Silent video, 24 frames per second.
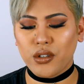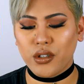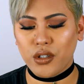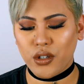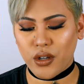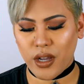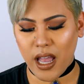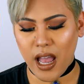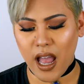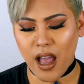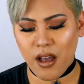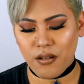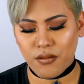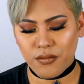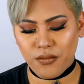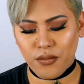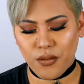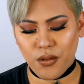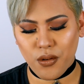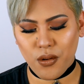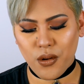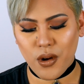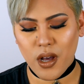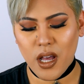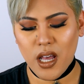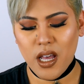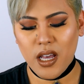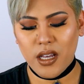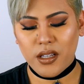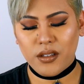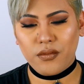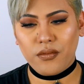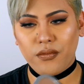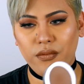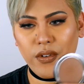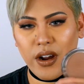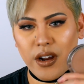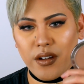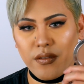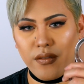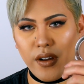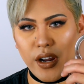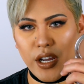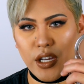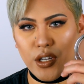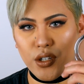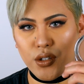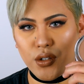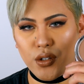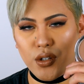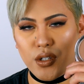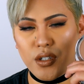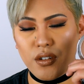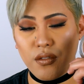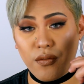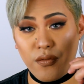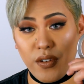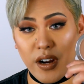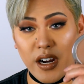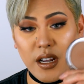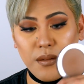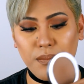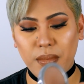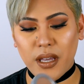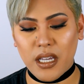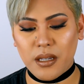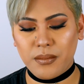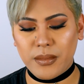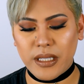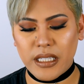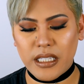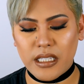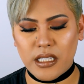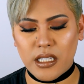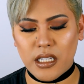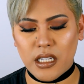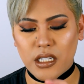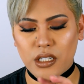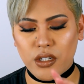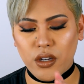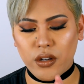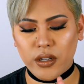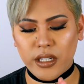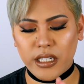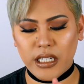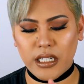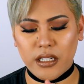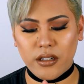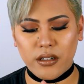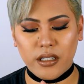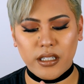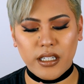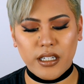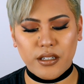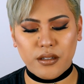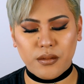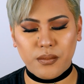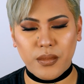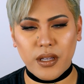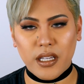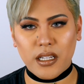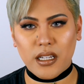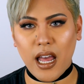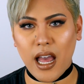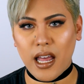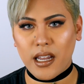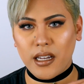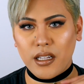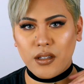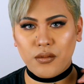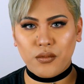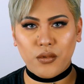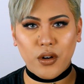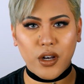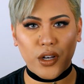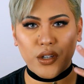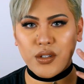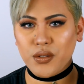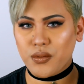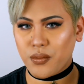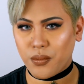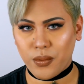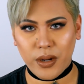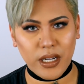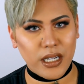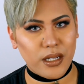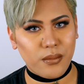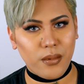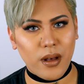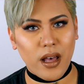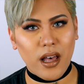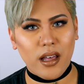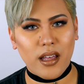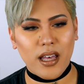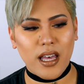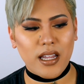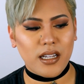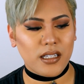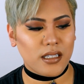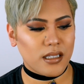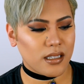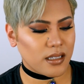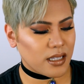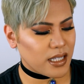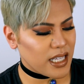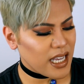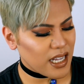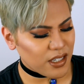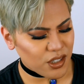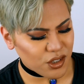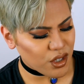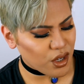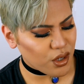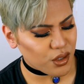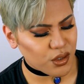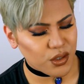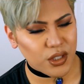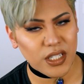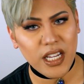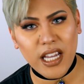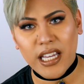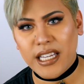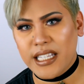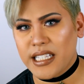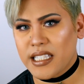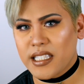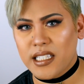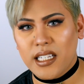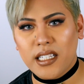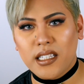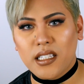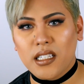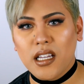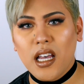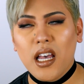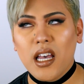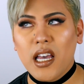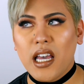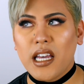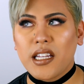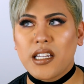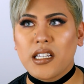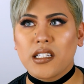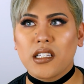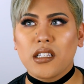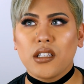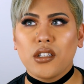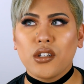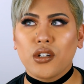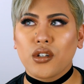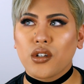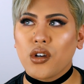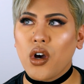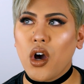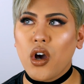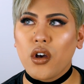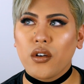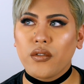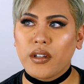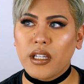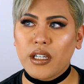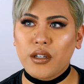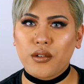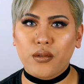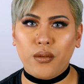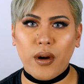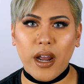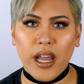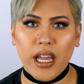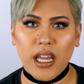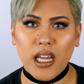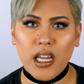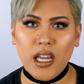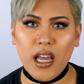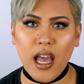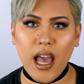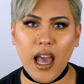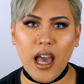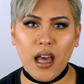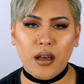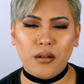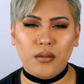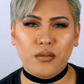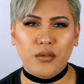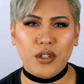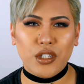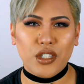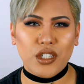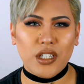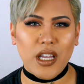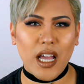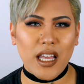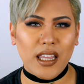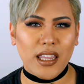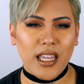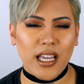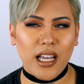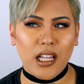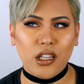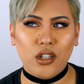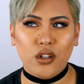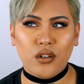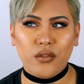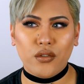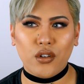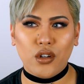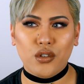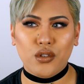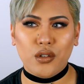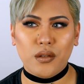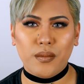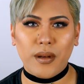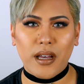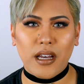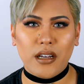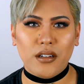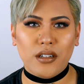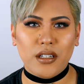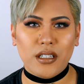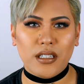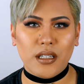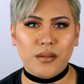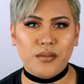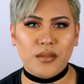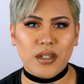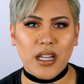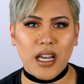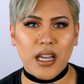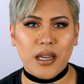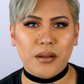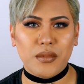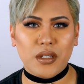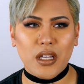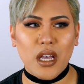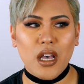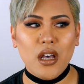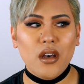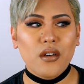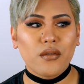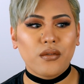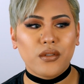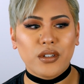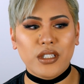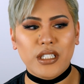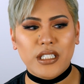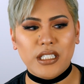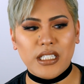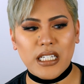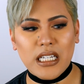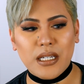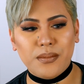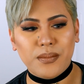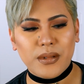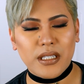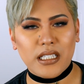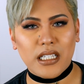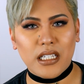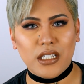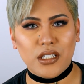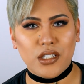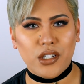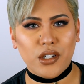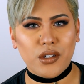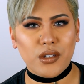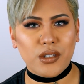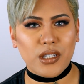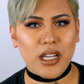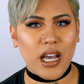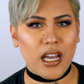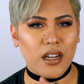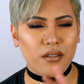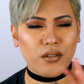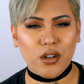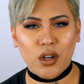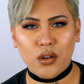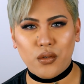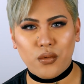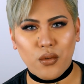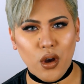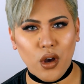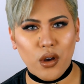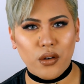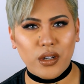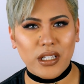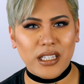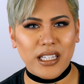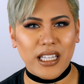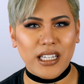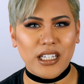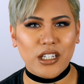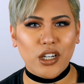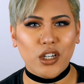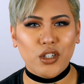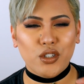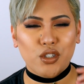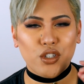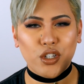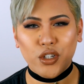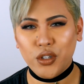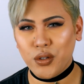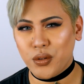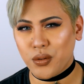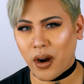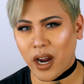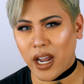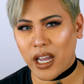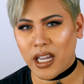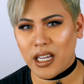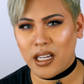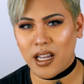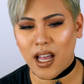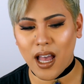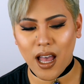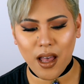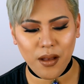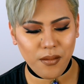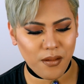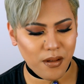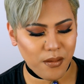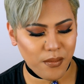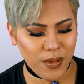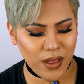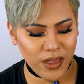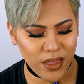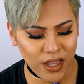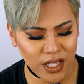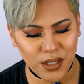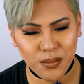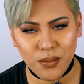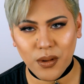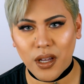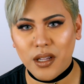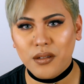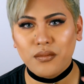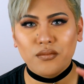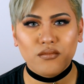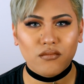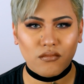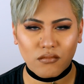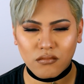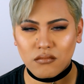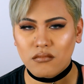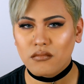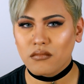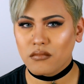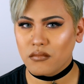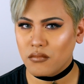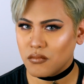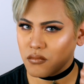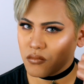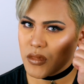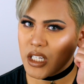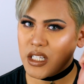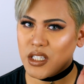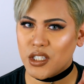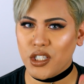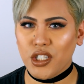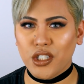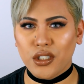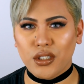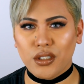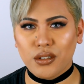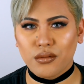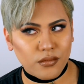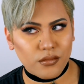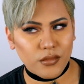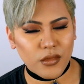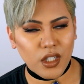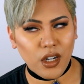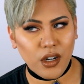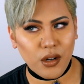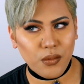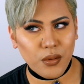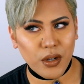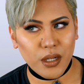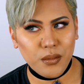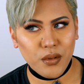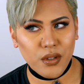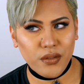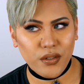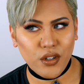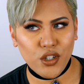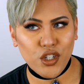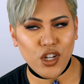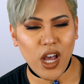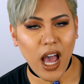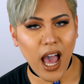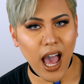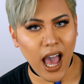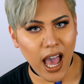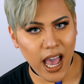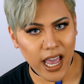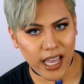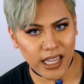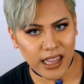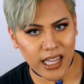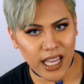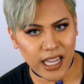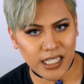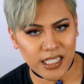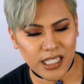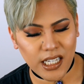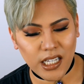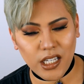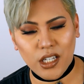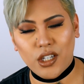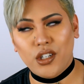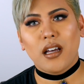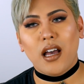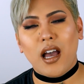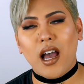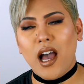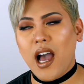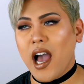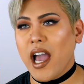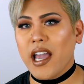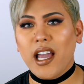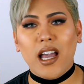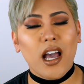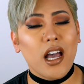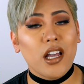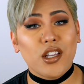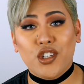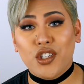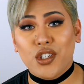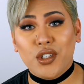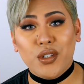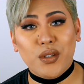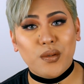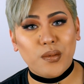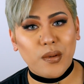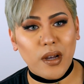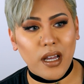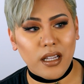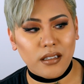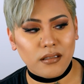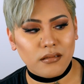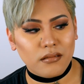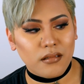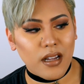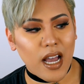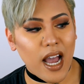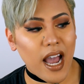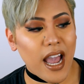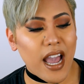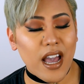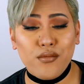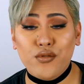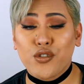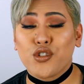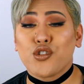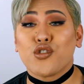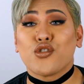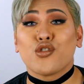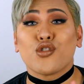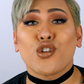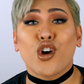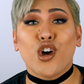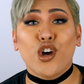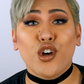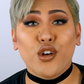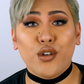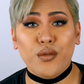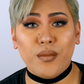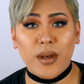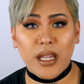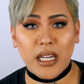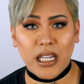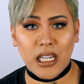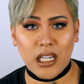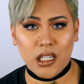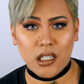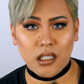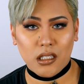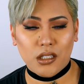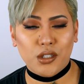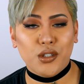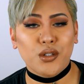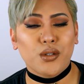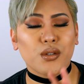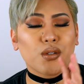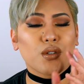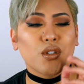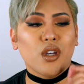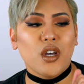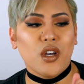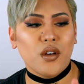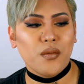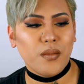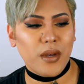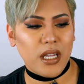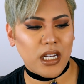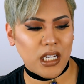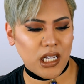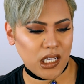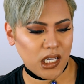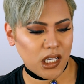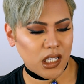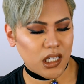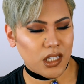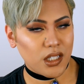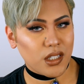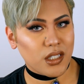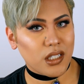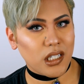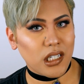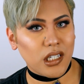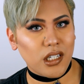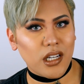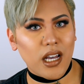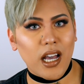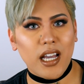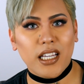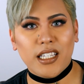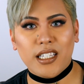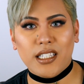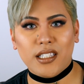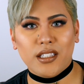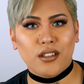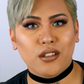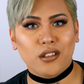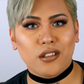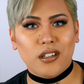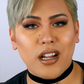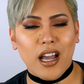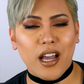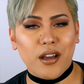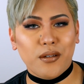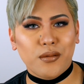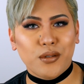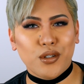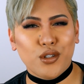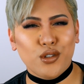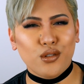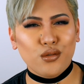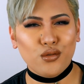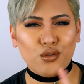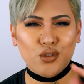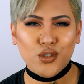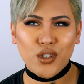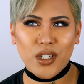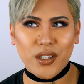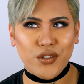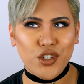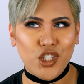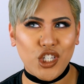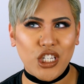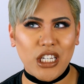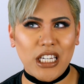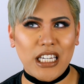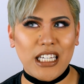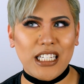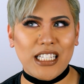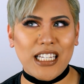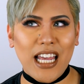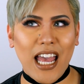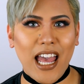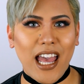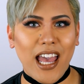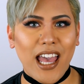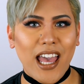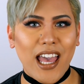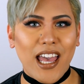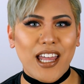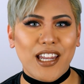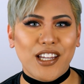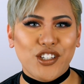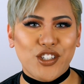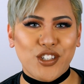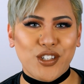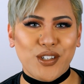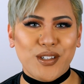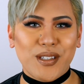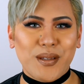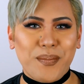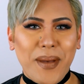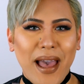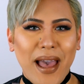look out for. Very, very good, very pigmented. You only need a little bit and it works really well. And the undertone's nice. It doesn't look overly grey, which I think a lot of contour powders sometimes for deeper skin tones kind of go wrong. They go too grey, but this one, it's good. All right, we're gonna move on to highlighting. I can't choose one. I have so many. So I just thought I would sort of cheat and choose